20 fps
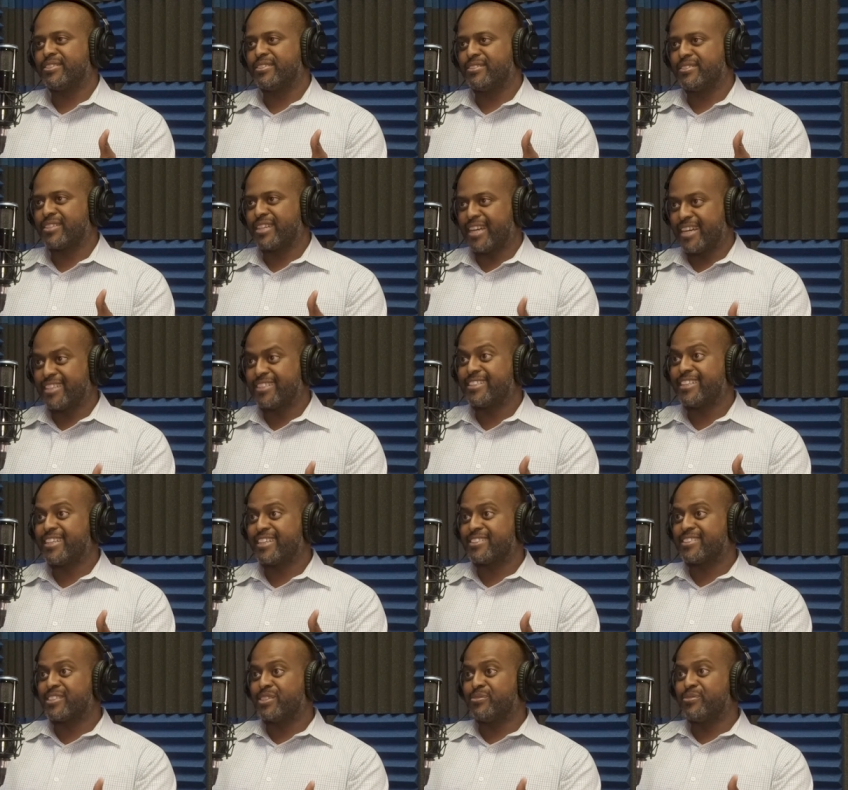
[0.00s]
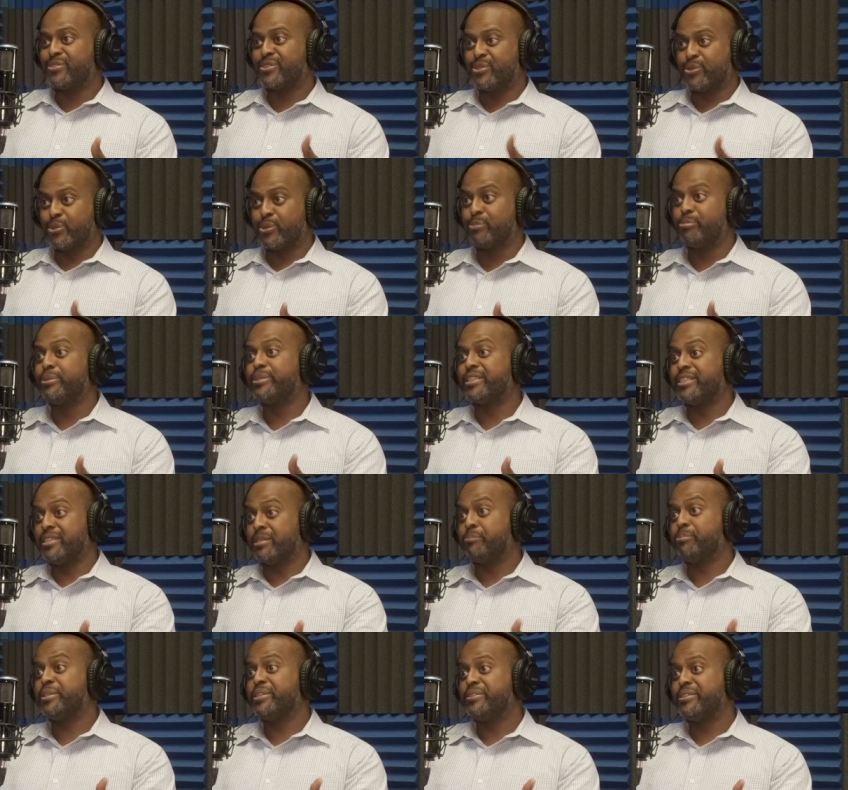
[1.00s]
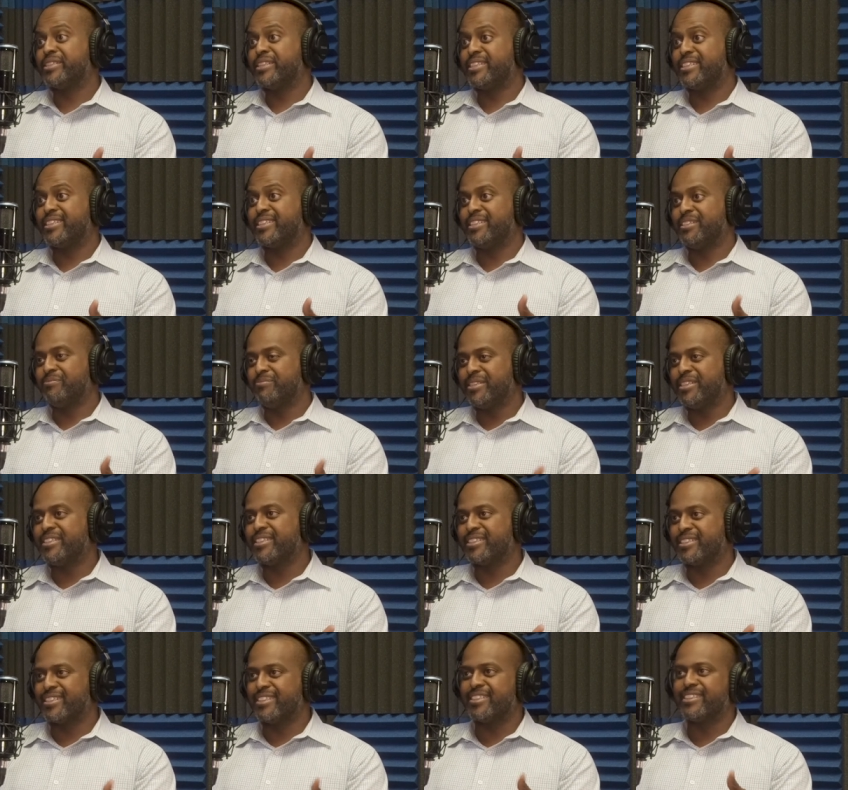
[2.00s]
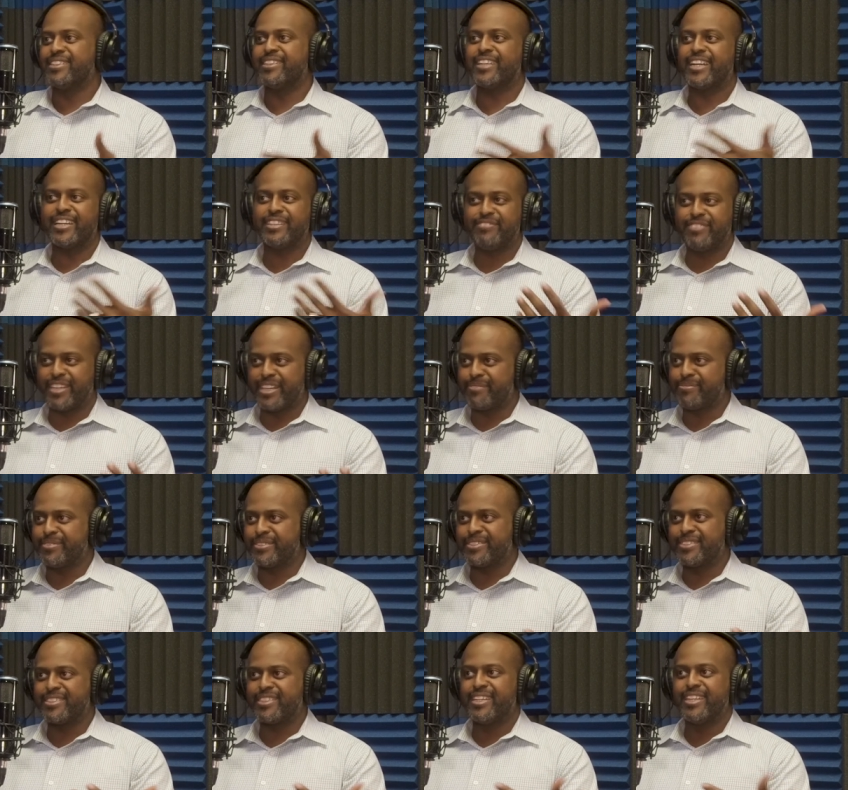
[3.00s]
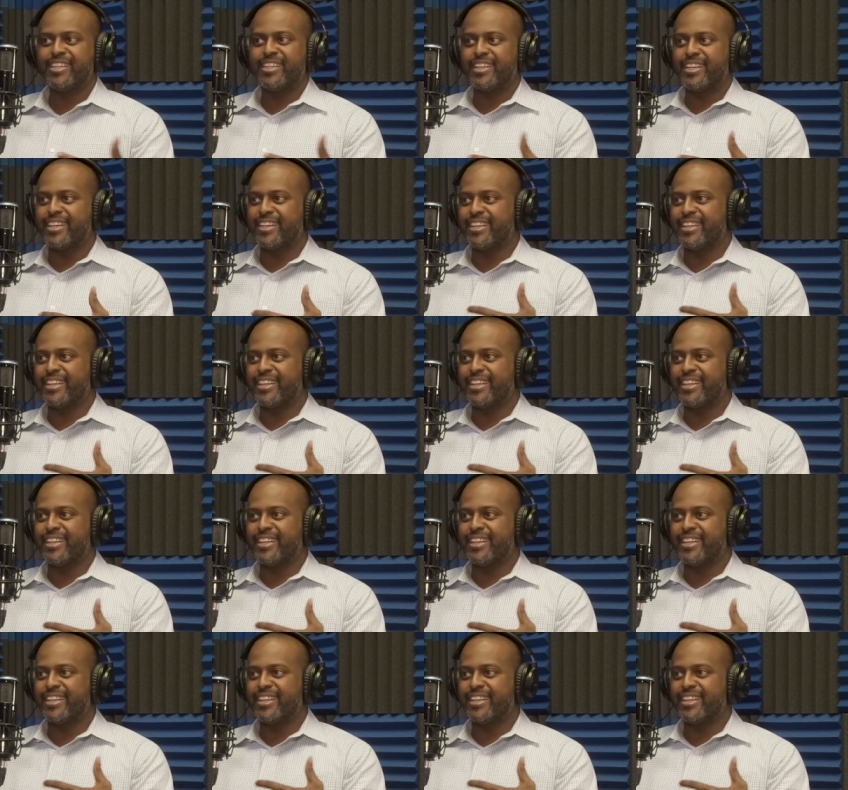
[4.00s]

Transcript: contact someone or put the appeal in immediately, life happens, mm-hmm.